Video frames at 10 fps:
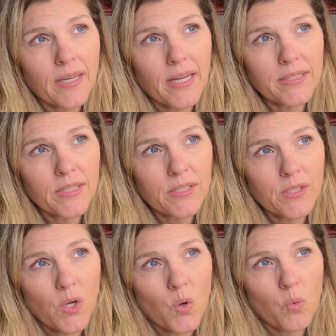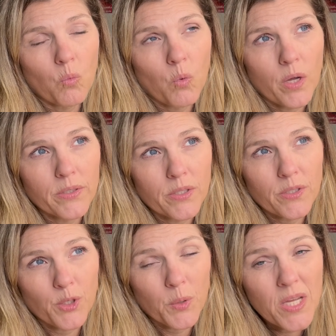I just don't want to
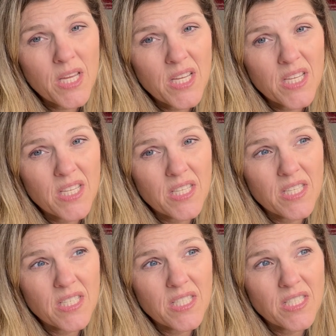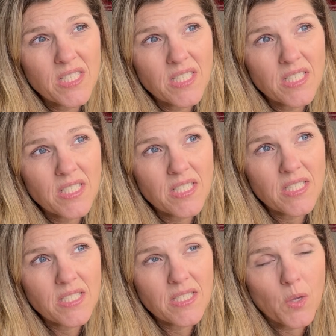do it.
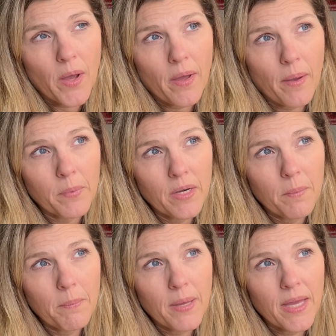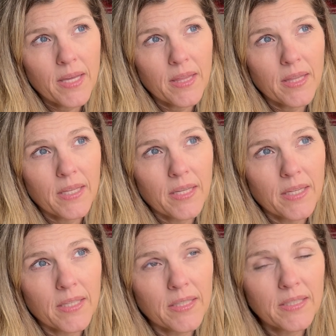So I'm going to make
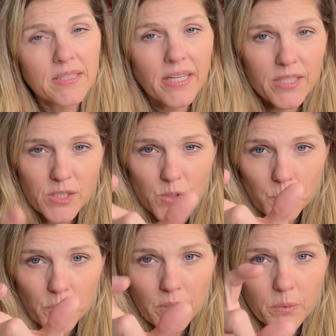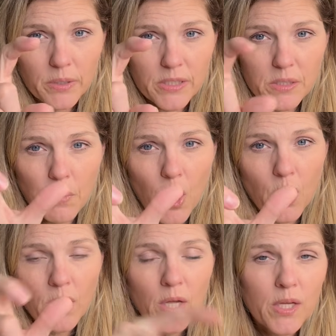the sections really, really
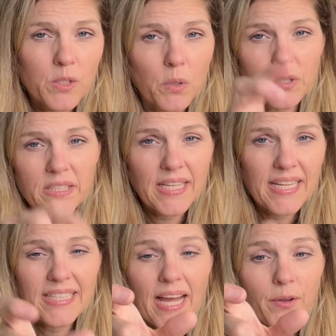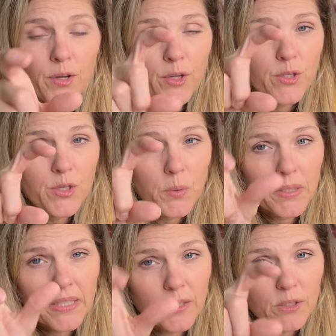small. So I'll just take it down, do a
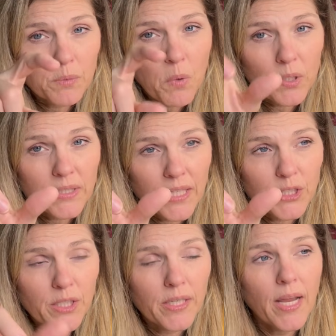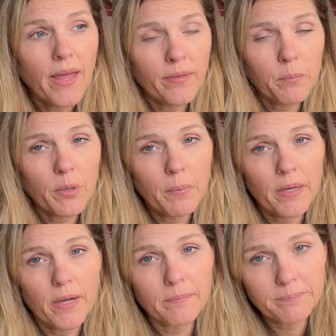little small section, and then put it
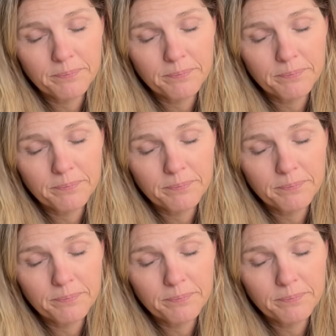back up.